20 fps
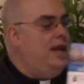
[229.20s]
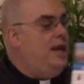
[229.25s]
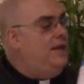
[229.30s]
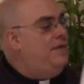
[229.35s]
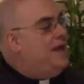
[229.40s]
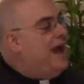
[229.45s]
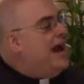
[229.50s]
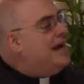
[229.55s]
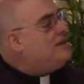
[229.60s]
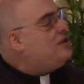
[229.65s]

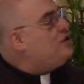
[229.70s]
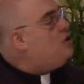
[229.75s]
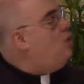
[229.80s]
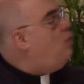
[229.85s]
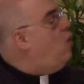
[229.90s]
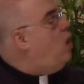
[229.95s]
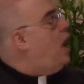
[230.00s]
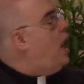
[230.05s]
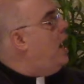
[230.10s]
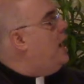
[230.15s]
That's the
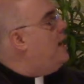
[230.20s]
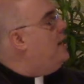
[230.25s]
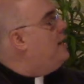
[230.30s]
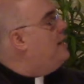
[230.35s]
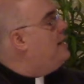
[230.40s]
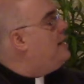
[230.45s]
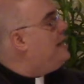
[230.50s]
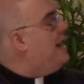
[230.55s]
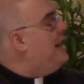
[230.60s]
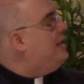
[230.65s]
one
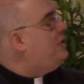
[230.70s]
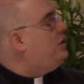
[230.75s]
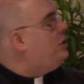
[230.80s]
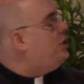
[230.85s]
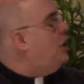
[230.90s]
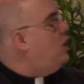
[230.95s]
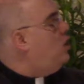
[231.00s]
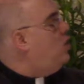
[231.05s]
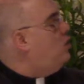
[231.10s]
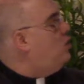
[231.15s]
that
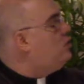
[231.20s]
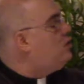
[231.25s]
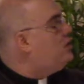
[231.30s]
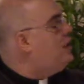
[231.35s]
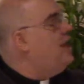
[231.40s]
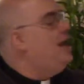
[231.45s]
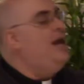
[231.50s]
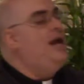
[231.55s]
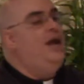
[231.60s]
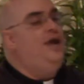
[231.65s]
shows
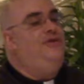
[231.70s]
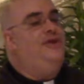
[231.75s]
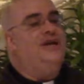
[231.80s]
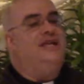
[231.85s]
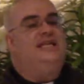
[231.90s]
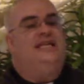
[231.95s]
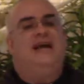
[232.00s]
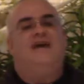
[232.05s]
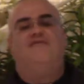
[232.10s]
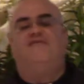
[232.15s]
the
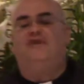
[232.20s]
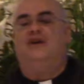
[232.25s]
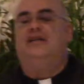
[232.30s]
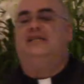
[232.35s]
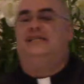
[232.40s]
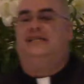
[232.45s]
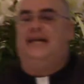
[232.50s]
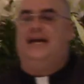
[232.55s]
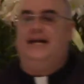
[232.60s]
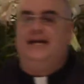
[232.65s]

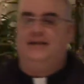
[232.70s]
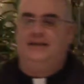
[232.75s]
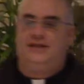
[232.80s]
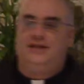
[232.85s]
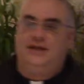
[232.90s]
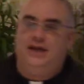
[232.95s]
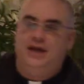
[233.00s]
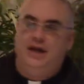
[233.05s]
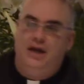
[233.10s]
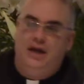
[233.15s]

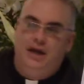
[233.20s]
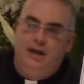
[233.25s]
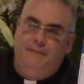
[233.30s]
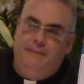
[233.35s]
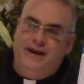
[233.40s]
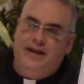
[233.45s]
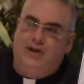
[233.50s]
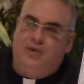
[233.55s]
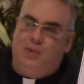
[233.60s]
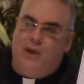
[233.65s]
differences
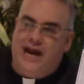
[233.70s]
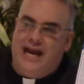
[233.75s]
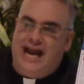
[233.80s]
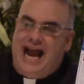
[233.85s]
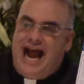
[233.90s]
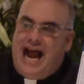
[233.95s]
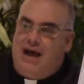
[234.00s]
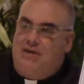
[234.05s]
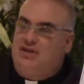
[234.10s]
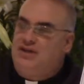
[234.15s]
between
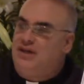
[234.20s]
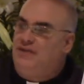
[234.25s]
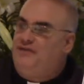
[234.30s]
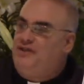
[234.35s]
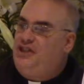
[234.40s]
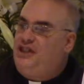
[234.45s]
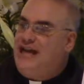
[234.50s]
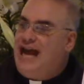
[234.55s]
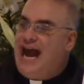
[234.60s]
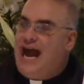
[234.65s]
House of
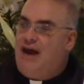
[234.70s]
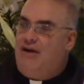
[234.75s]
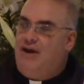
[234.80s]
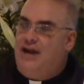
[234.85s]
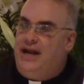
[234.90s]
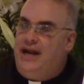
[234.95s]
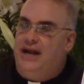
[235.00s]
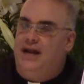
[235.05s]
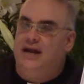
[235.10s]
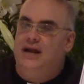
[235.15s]

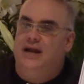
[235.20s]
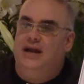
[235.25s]
Charity